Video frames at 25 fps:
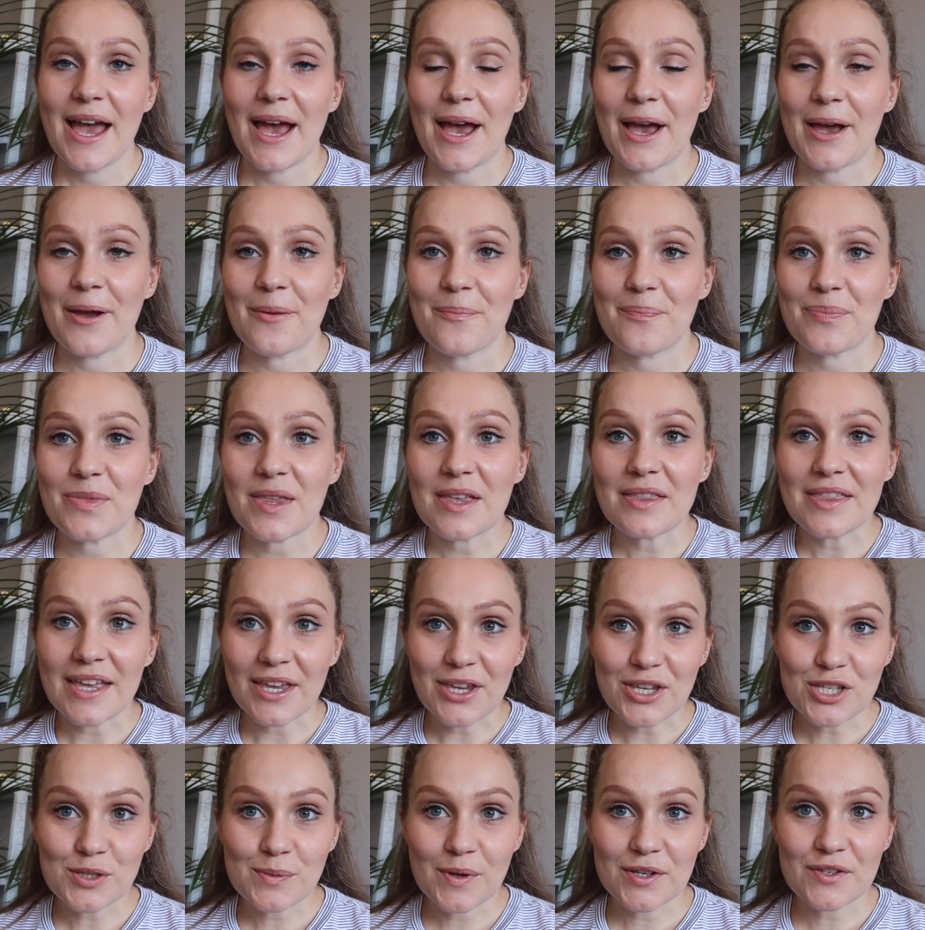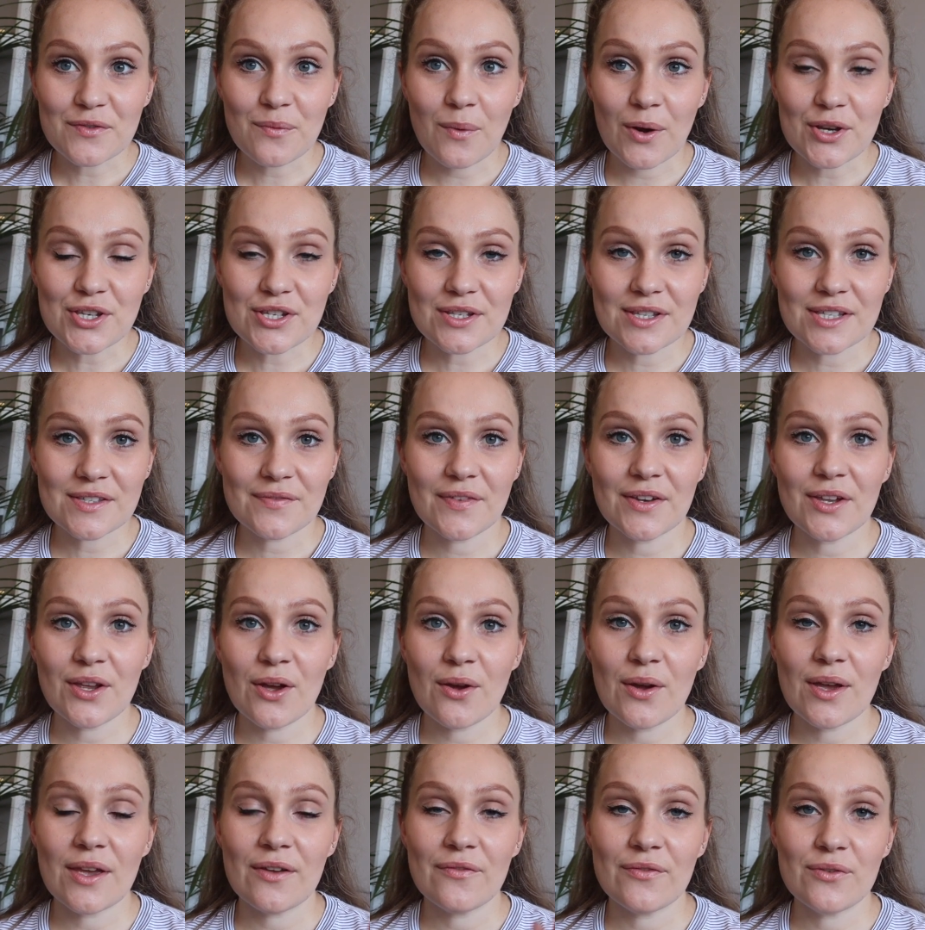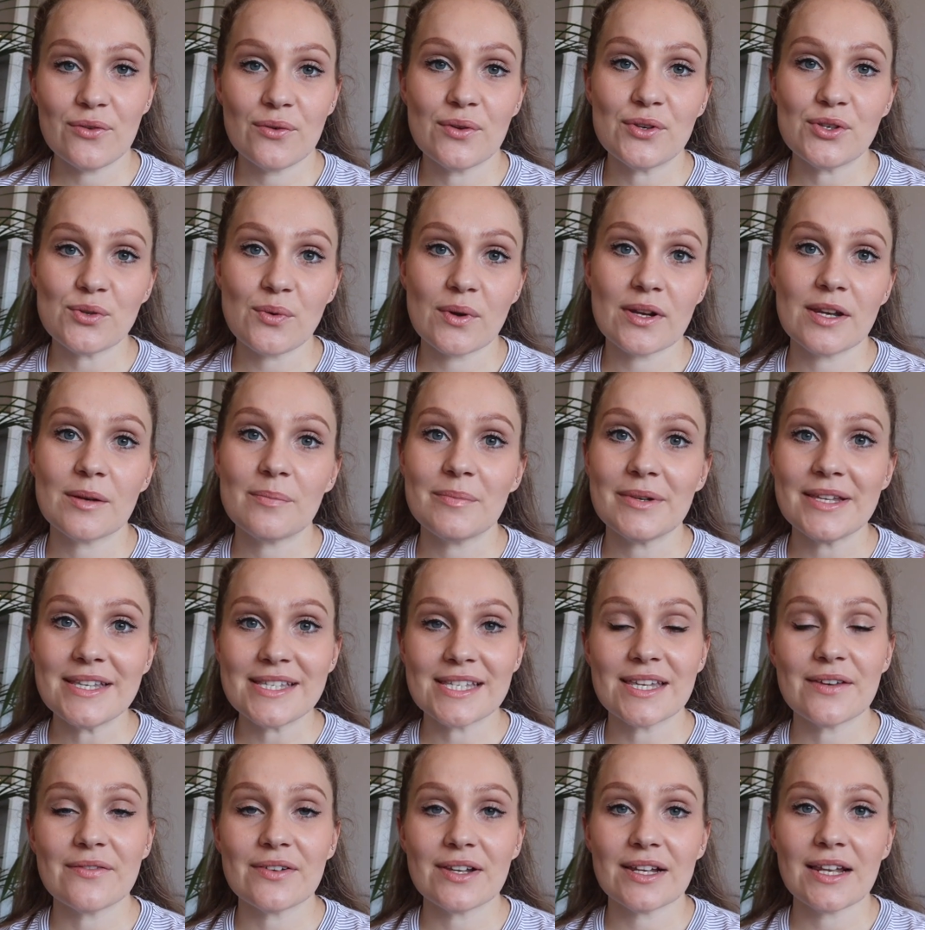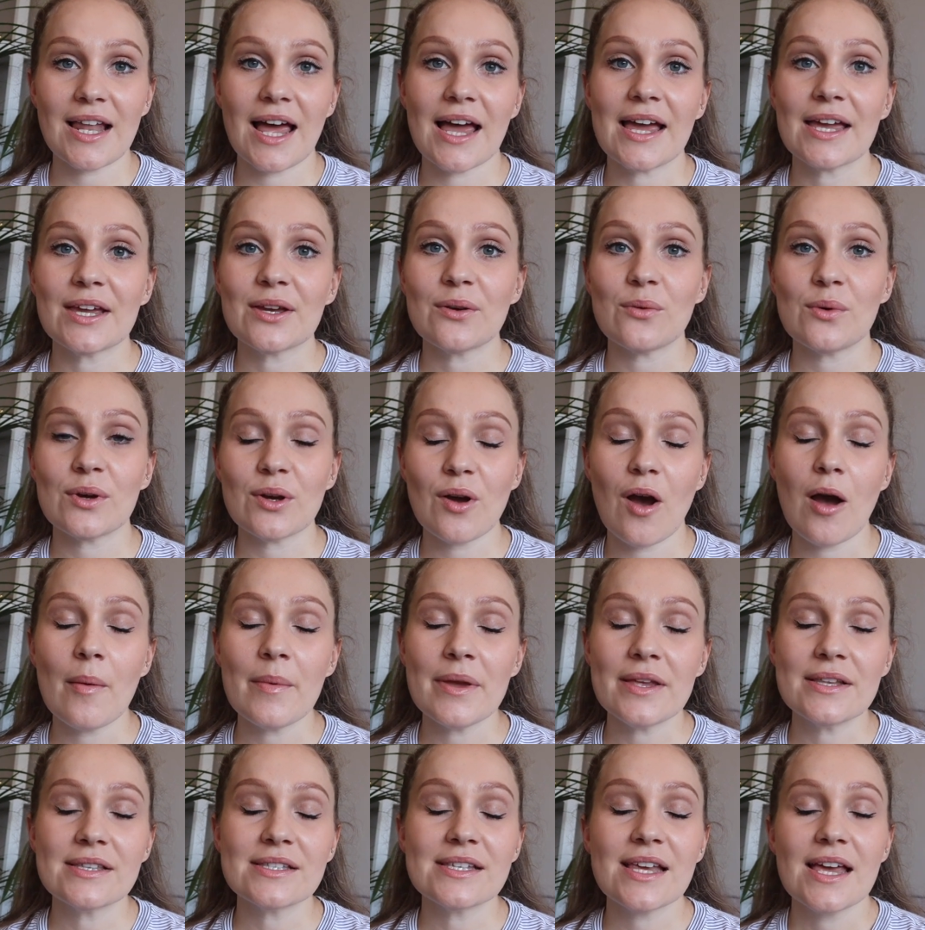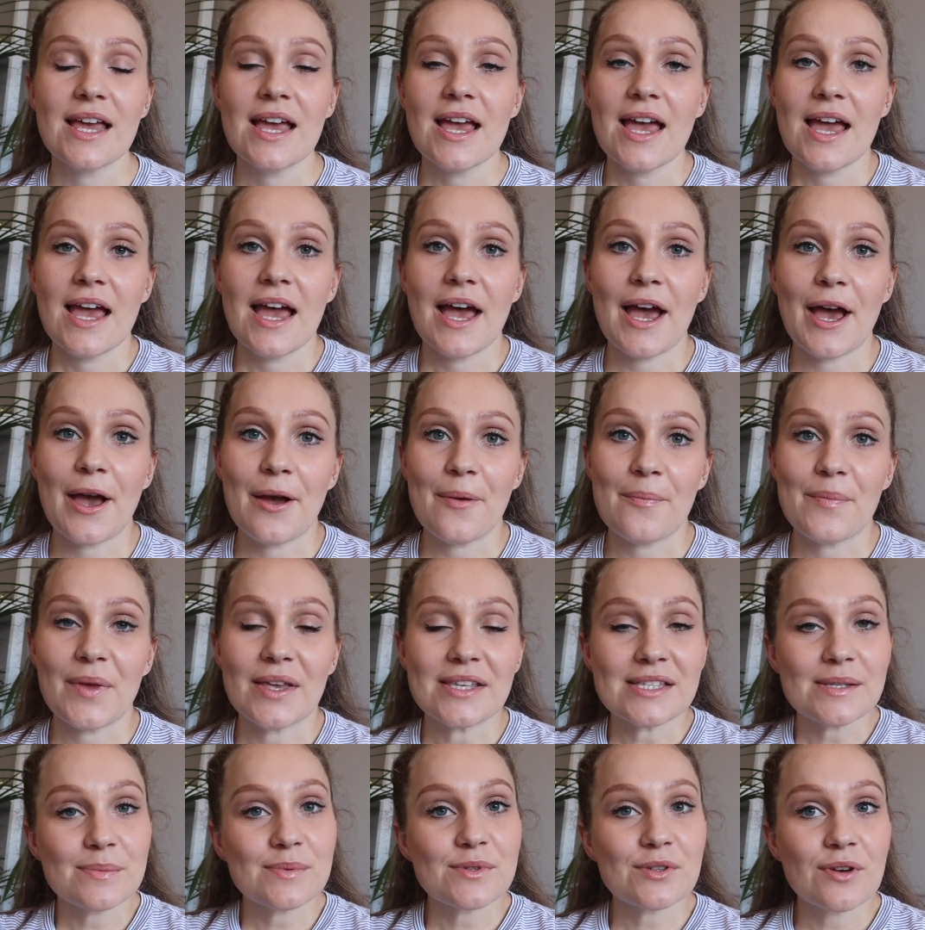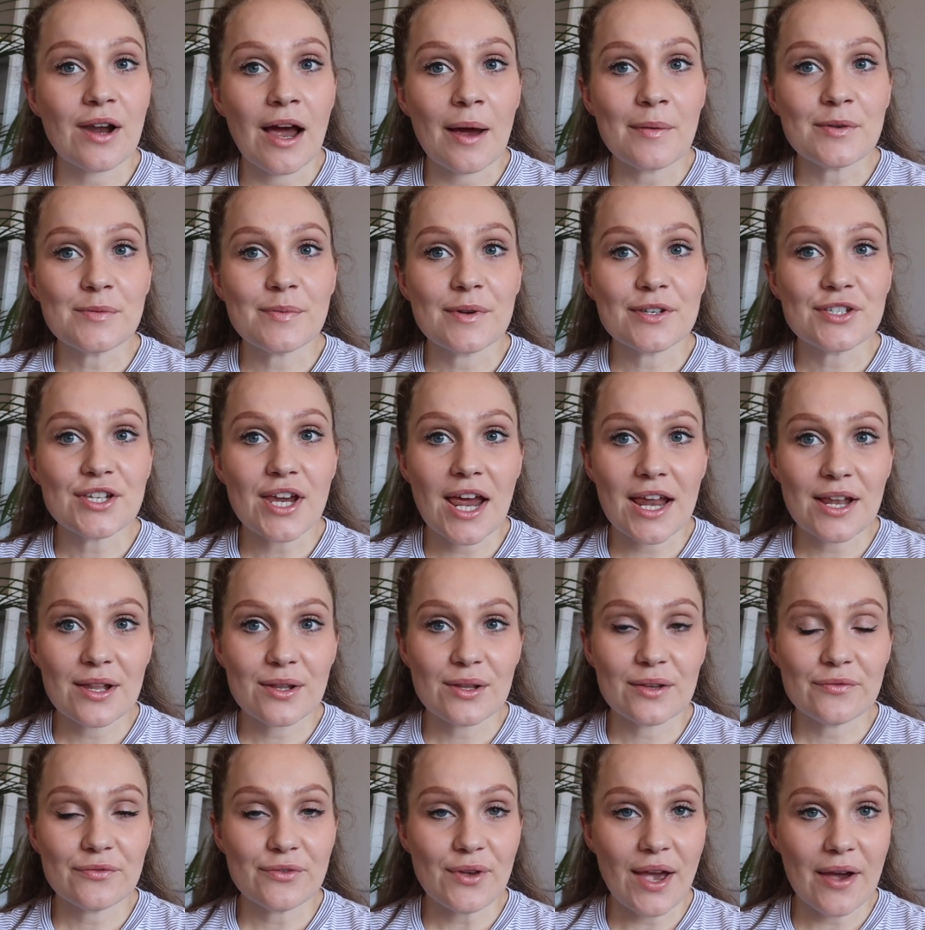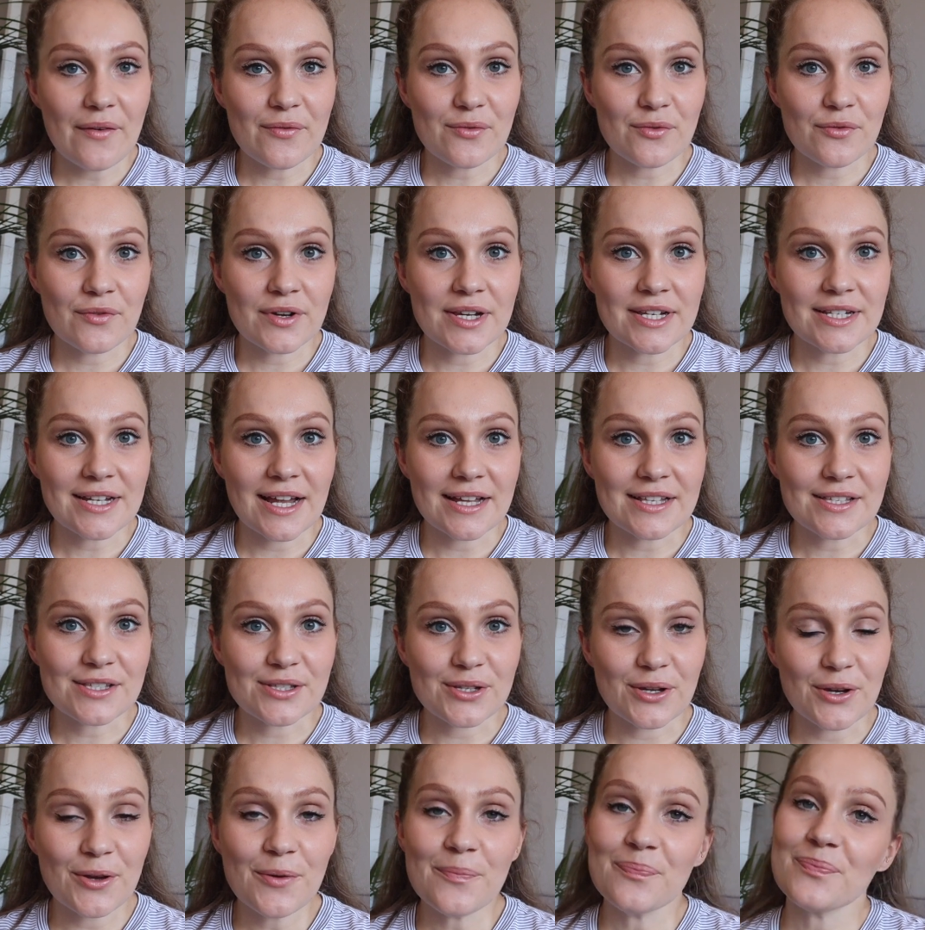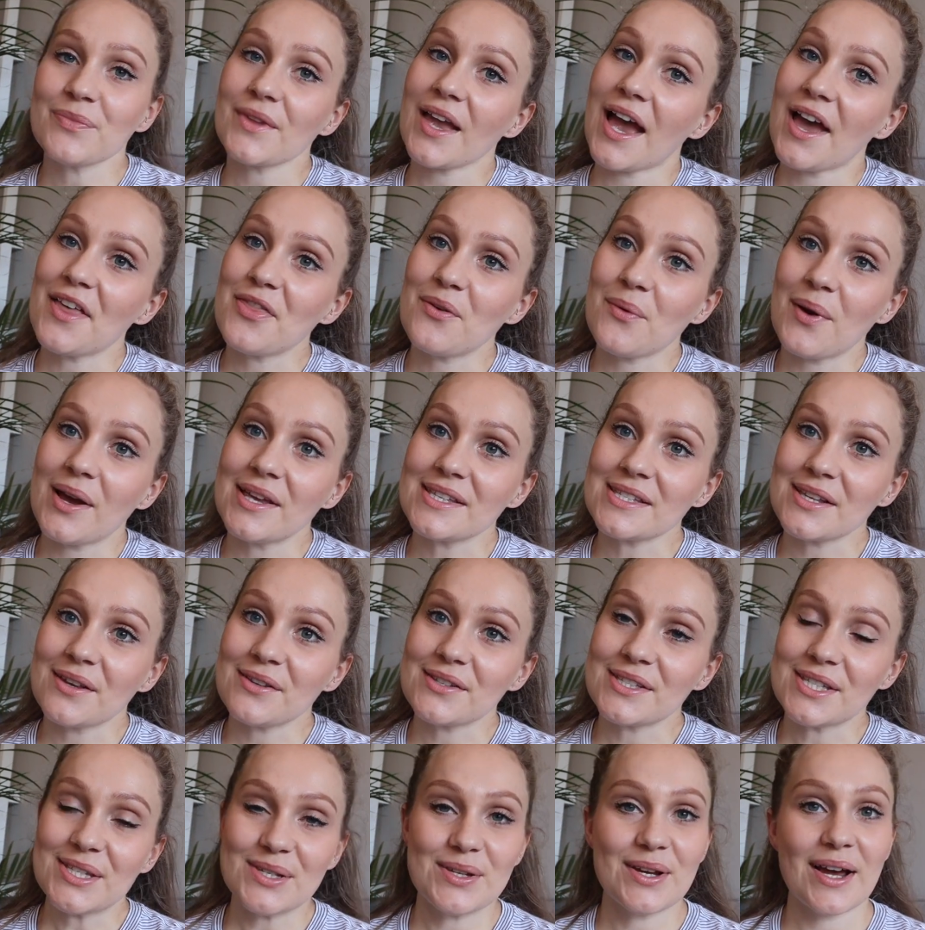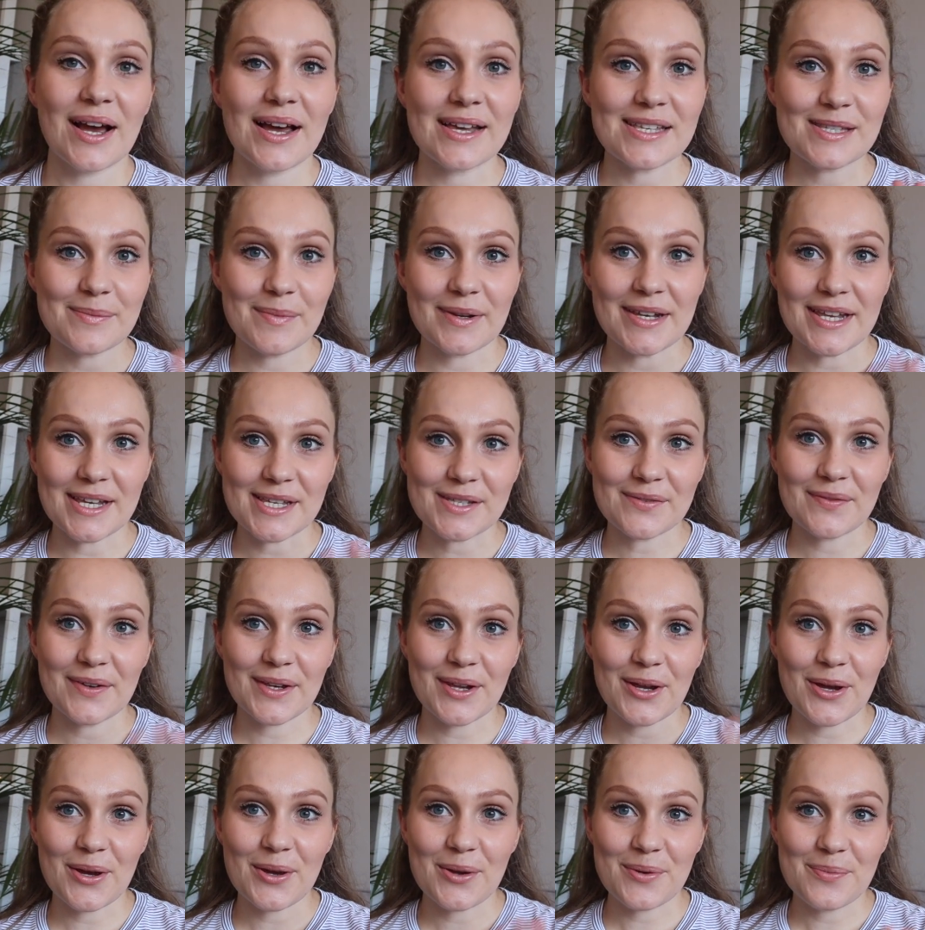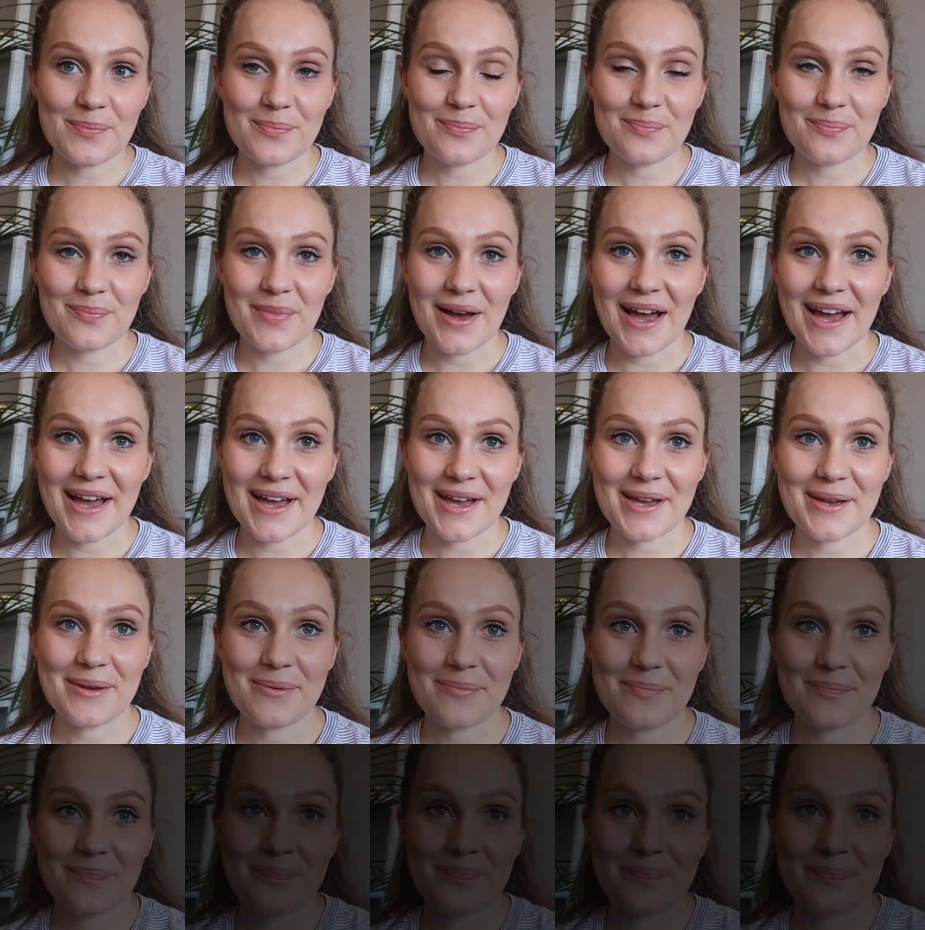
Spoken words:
Thank you so much for watching this video. If you enjoyed it, please give it a like or a comment, and subscribe to my channel if you haven't already done so. Otherwise, I'll see you guys in my next video. Bye.